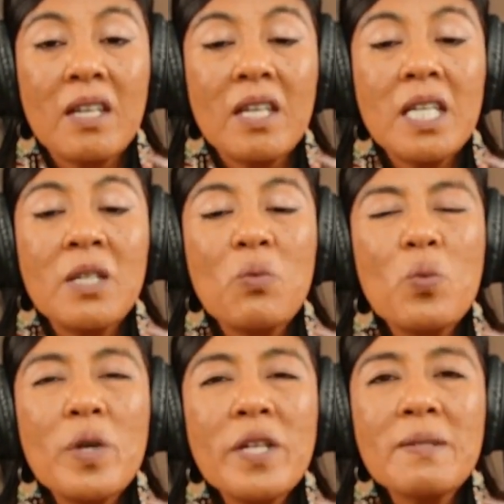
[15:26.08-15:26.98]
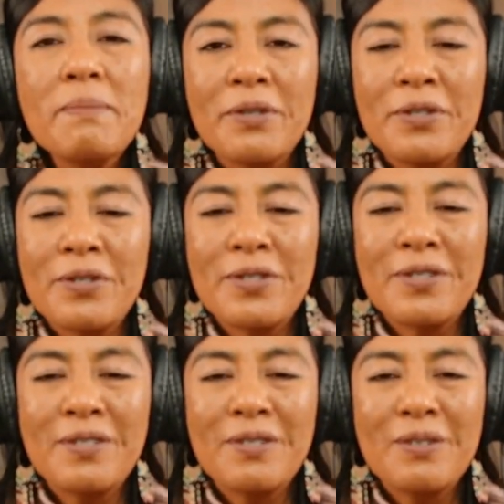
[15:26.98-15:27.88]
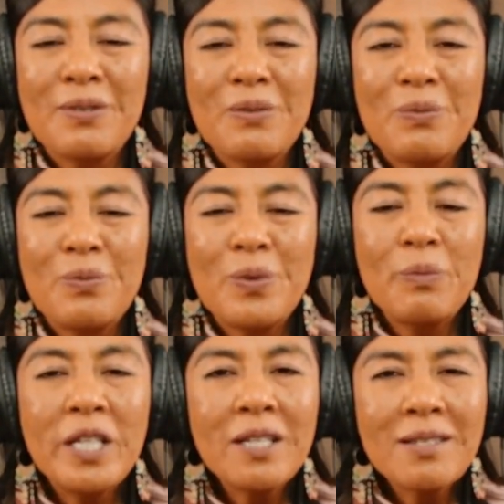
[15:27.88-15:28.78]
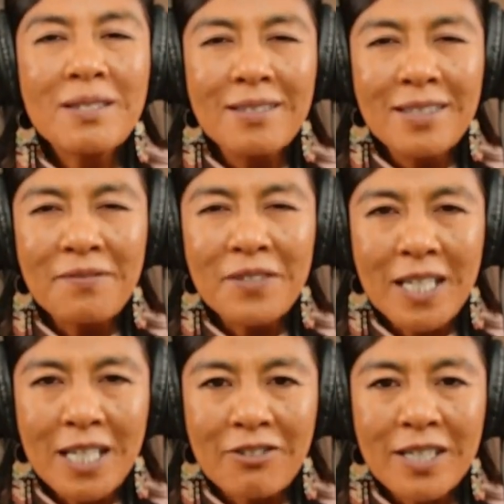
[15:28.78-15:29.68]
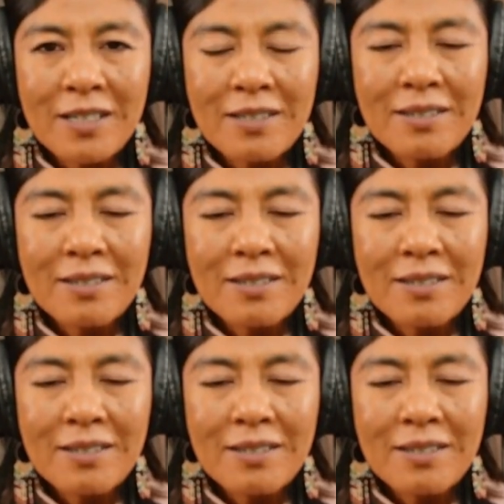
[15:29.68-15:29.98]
It whispers when we get still enough to hear it.